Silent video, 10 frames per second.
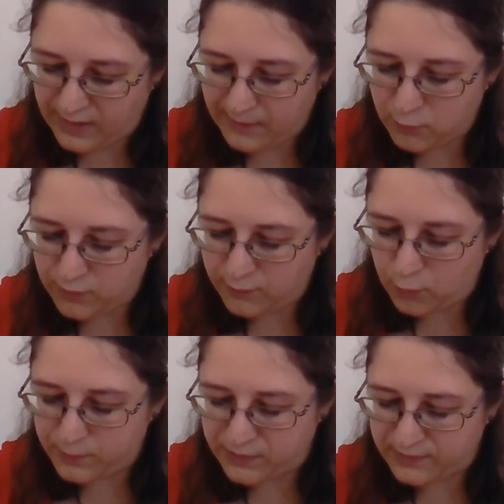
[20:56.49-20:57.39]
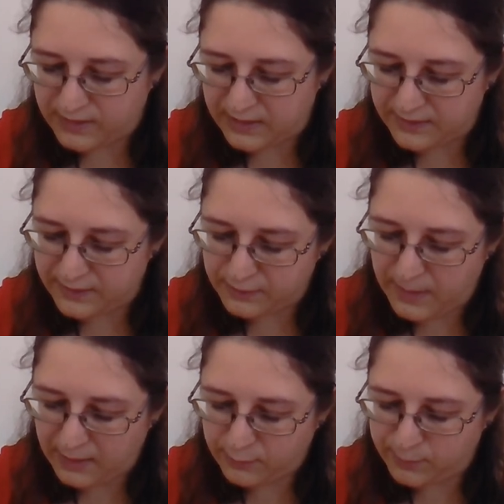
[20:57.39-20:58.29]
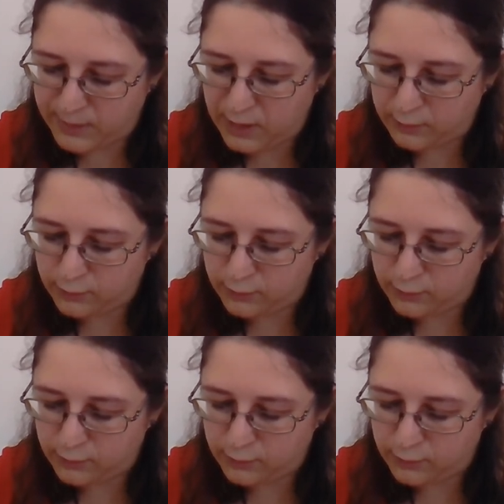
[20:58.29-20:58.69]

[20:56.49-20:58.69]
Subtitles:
came to inform Cecilia that a man was below